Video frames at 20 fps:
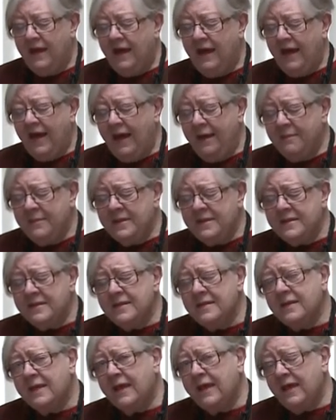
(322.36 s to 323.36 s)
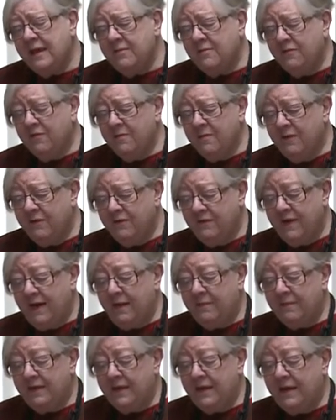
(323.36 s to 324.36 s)
Amundsen came from a
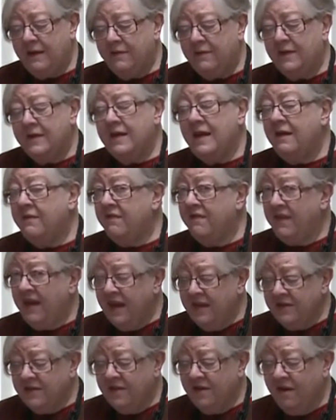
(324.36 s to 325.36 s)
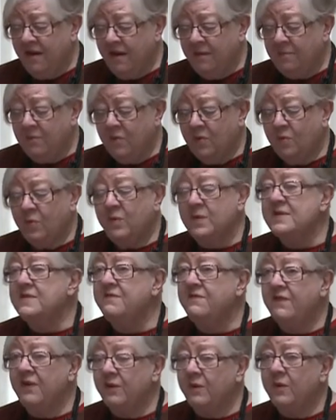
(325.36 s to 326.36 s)
family that at that time was
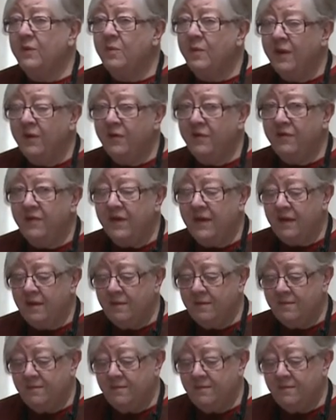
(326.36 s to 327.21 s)
very wealthy.